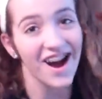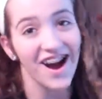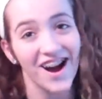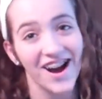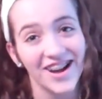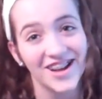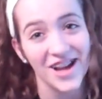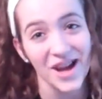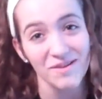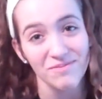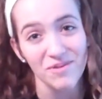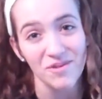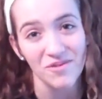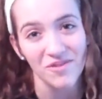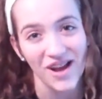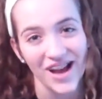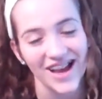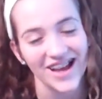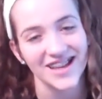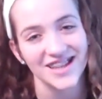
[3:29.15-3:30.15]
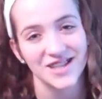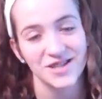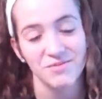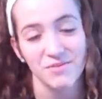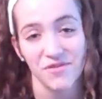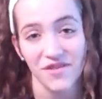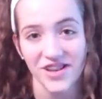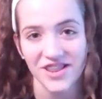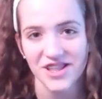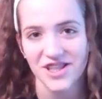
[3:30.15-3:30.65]
A couple ways to
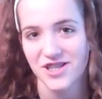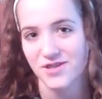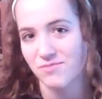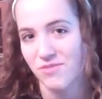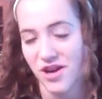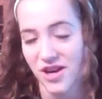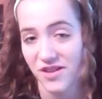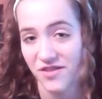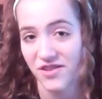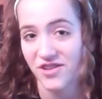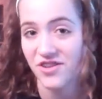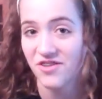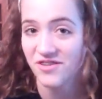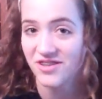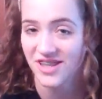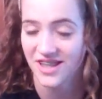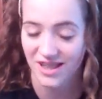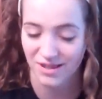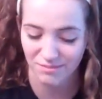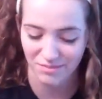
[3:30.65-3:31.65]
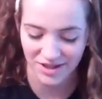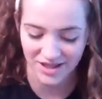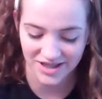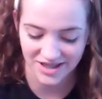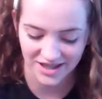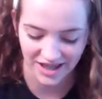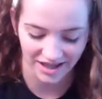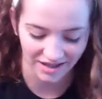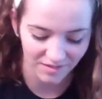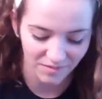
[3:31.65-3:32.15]
prevent the spread of the New Zealand
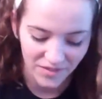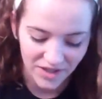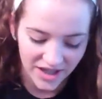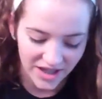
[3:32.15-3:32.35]
mudsnail